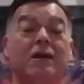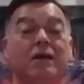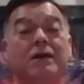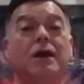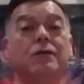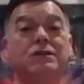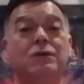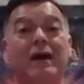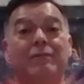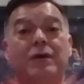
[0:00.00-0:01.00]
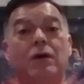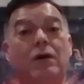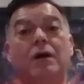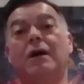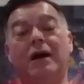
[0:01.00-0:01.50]
Go to
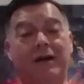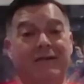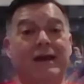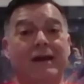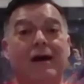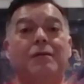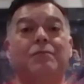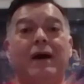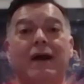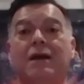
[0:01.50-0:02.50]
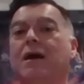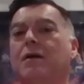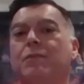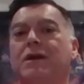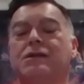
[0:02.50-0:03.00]
Epcot and then come back.
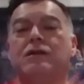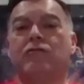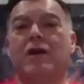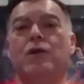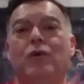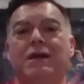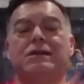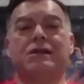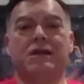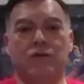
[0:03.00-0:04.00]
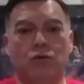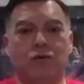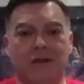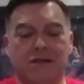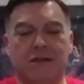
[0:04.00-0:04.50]
But it's a great way to see
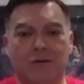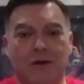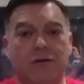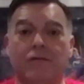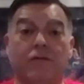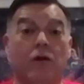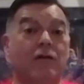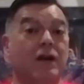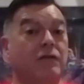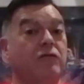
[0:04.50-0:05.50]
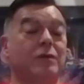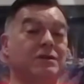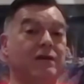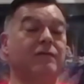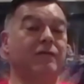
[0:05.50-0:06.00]
Walt Disney World and Florida from a
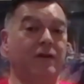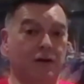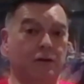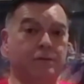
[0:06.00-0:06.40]
different view.